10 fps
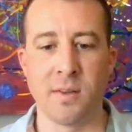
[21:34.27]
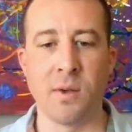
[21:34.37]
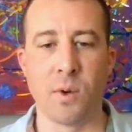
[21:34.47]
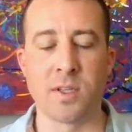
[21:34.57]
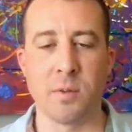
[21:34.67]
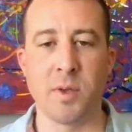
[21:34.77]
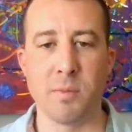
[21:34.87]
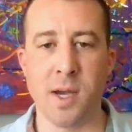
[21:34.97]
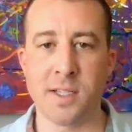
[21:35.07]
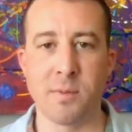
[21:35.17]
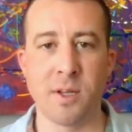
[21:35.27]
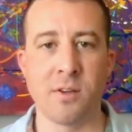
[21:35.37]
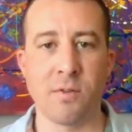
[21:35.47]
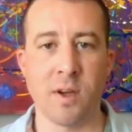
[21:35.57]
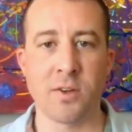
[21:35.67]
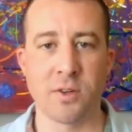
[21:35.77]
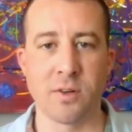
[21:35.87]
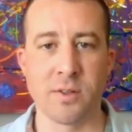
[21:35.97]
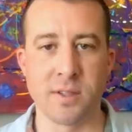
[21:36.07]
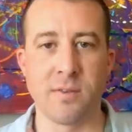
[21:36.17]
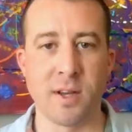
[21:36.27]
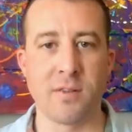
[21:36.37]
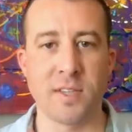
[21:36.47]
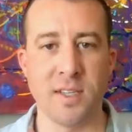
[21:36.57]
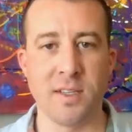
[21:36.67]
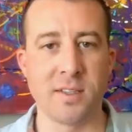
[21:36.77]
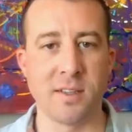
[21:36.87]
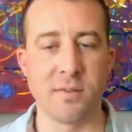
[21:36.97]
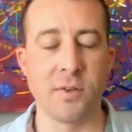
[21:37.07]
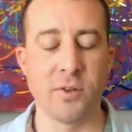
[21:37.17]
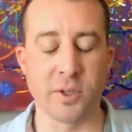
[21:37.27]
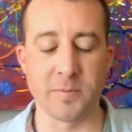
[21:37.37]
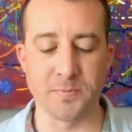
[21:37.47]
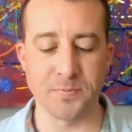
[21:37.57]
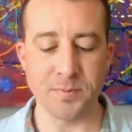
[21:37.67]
they want to be mass manufacturers of NFTs in the future.